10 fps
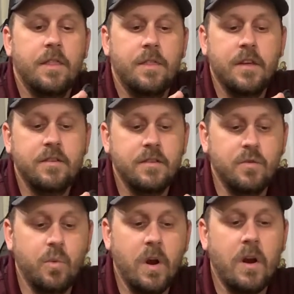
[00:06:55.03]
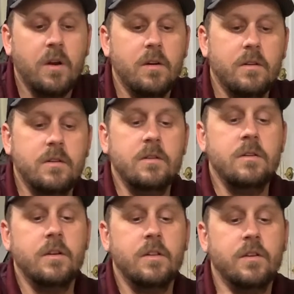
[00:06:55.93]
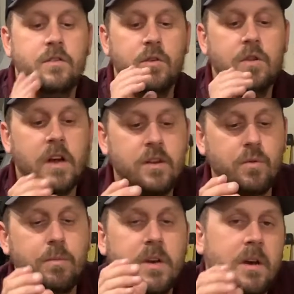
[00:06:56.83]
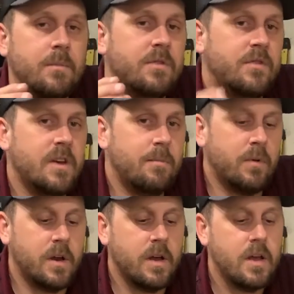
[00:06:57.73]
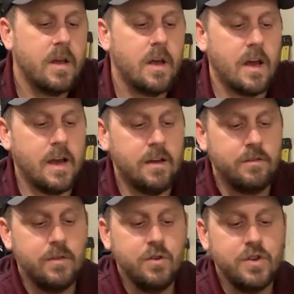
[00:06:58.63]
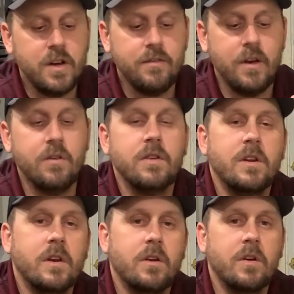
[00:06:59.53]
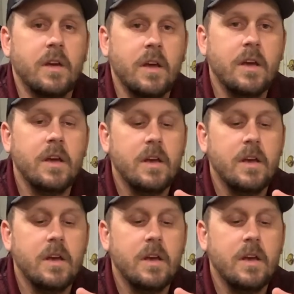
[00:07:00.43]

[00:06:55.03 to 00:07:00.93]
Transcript: this is where the two lines will become separate. I have two check valves in here. Okay,